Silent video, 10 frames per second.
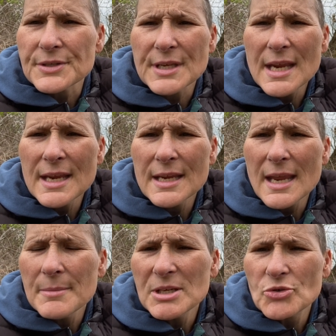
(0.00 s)
seeing
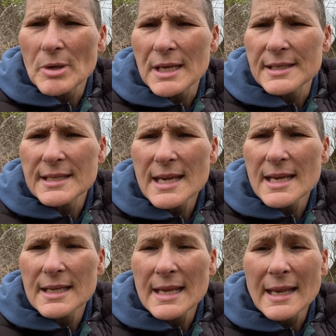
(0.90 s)
imagery,
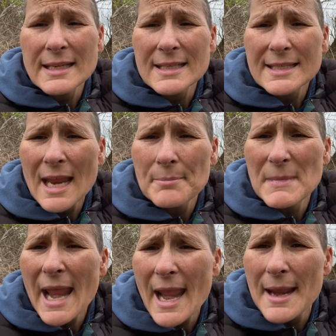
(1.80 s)
seeing getting the same
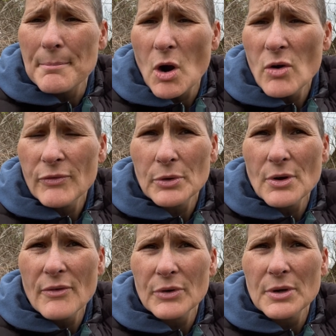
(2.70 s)
name over and
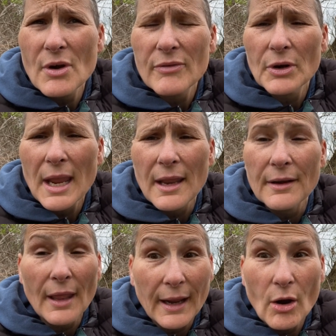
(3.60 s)
over and over again,
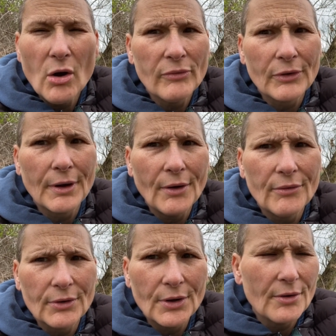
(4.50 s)
like over and
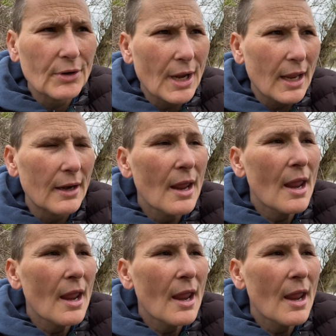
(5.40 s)
over and over again.